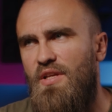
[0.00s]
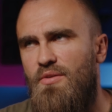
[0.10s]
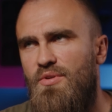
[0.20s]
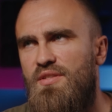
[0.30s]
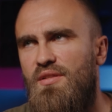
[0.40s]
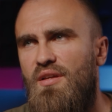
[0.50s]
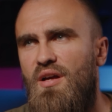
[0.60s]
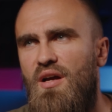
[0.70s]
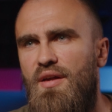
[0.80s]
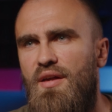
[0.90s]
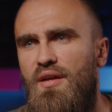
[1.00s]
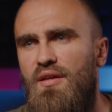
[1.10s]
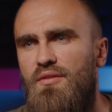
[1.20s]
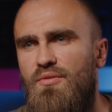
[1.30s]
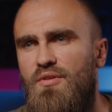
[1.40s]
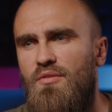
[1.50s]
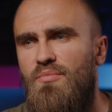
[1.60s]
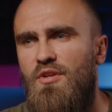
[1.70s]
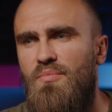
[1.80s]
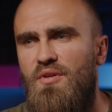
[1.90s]
Like recently I had to
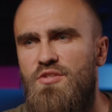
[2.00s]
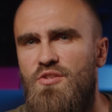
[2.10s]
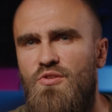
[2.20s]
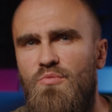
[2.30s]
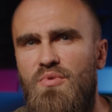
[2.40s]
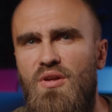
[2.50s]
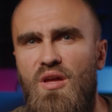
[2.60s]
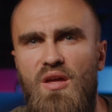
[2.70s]
calibrate my Shinobi,